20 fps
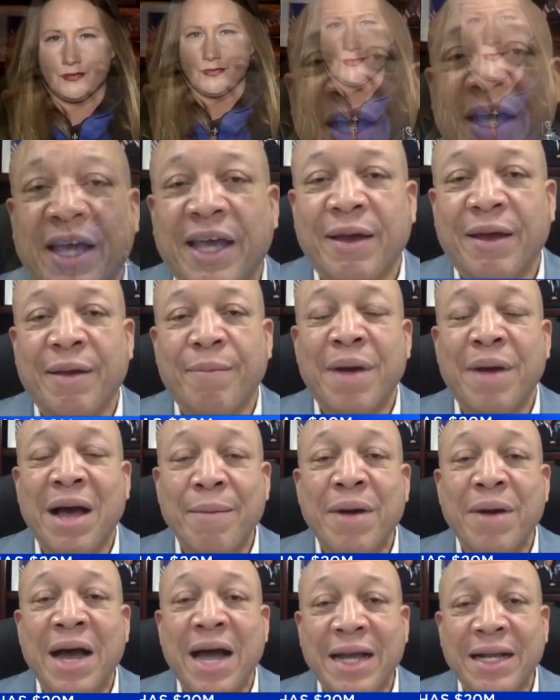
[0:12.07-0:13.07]
in my
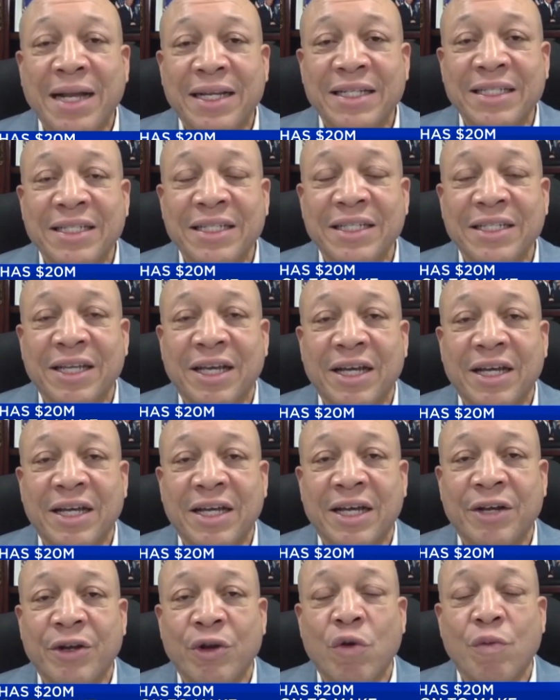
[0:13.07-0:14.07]
mind, this is a, a no